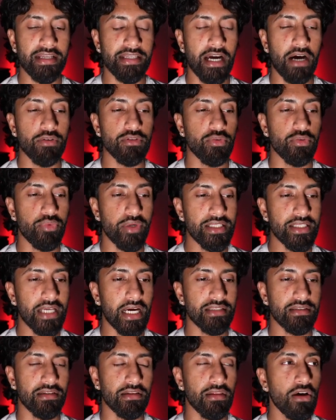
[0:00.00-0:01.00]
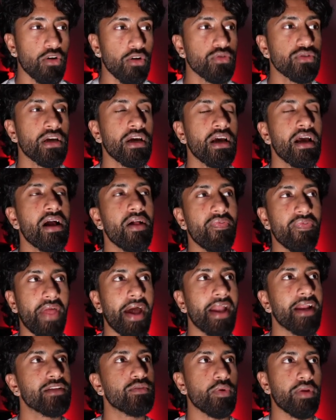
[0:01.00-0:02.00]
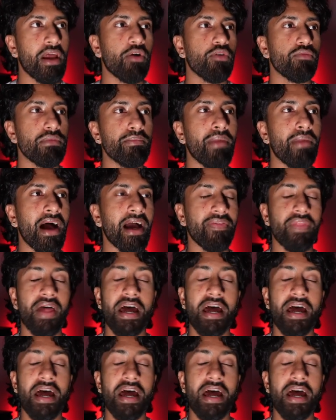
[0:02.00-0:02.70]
down to retest the lows, that is when I will be buying.